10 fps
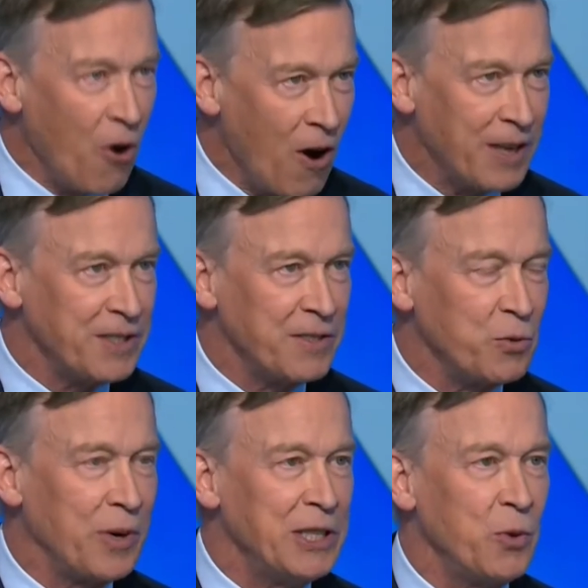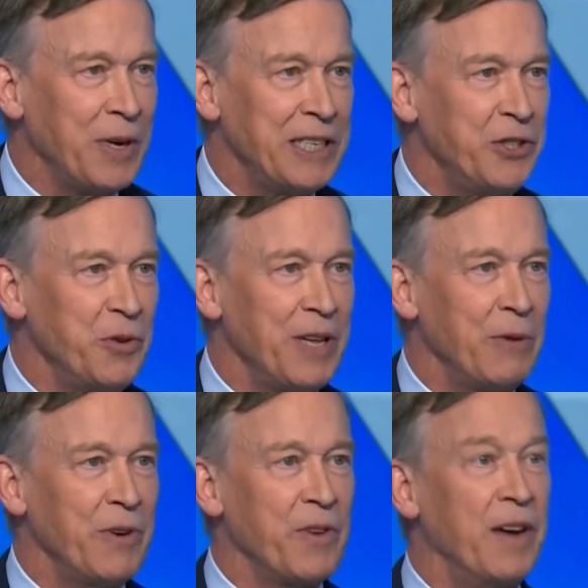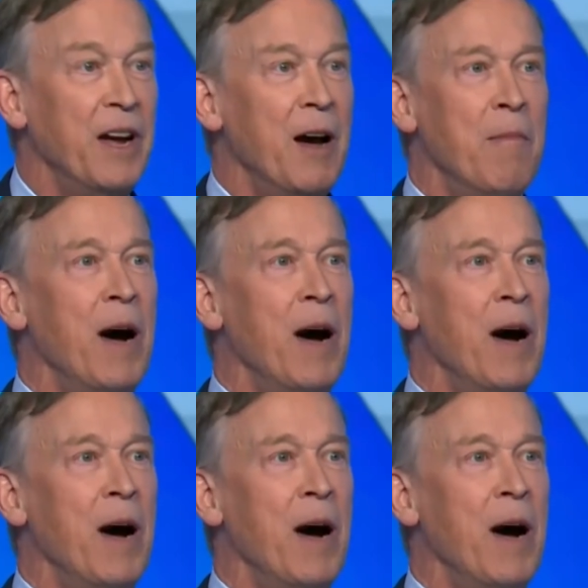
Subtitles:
August of 2022, they would have gone,